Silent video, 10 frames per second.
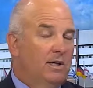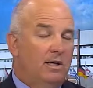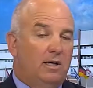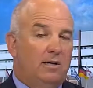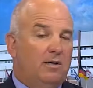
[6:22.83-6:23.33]

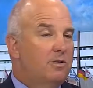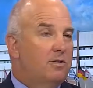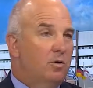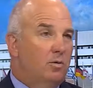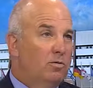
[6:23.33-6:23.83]
There's
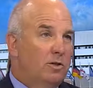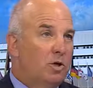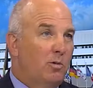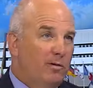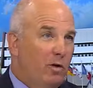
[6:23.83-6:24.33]

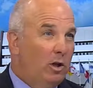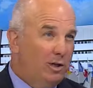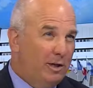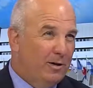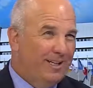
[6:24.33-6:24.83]
nobody
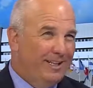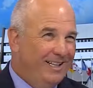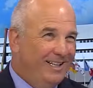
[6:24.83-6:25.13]
volunteering